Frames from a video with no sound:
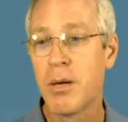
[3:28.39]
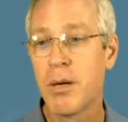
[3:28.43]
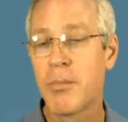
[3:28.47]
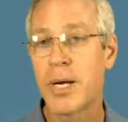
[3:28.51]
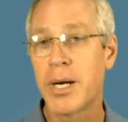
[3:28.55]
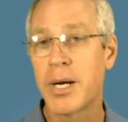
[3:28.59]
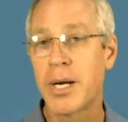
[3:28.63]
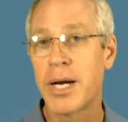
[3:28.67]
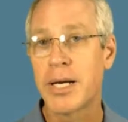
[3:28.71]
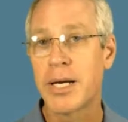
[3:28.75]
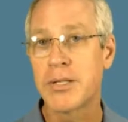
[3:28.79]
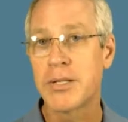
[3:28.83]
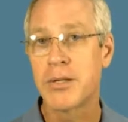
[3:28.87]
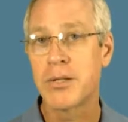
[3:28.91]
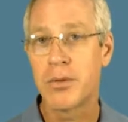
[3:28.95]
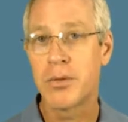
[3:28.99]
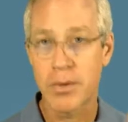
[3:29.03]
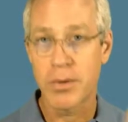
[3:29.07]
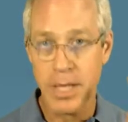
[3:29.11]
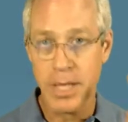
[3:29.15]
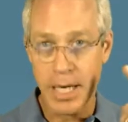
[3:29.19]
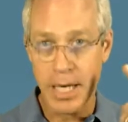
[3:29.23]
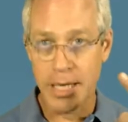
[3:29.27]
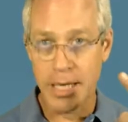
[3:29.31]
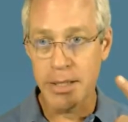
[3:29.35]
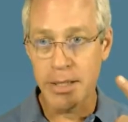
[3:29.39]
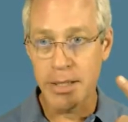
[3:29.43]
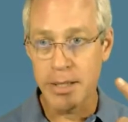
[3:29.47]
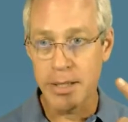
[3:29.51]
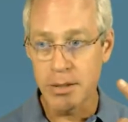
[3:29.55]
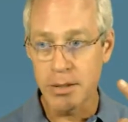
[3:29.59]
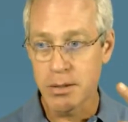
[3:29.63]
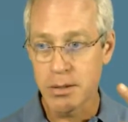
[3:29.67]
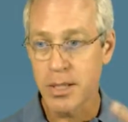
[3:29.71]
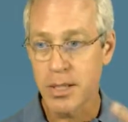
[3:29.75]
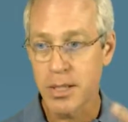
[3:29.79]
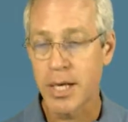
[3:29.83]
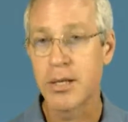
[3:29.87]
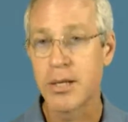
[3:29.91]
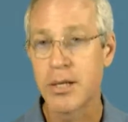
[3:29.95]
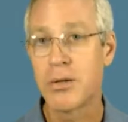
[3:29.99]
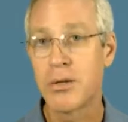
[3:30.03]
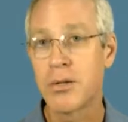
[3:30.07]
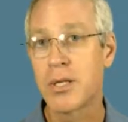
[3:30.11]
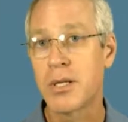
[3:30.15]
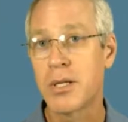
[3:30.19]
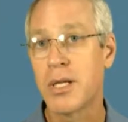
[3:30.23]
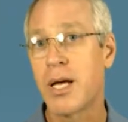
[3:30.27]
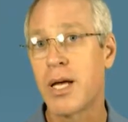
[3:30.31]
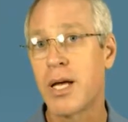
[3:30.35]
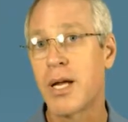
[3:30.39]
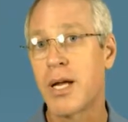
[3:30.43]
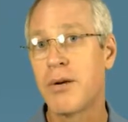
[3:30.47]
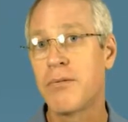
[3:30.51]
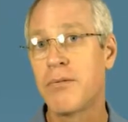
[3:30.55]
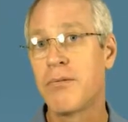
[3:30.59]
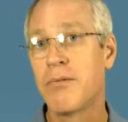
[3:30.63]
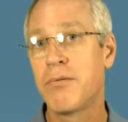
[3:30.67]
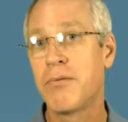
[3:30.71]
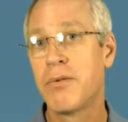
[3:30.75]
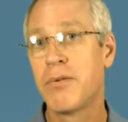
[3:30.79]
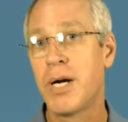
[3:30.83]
that has to do with eyelids, and there's a lot of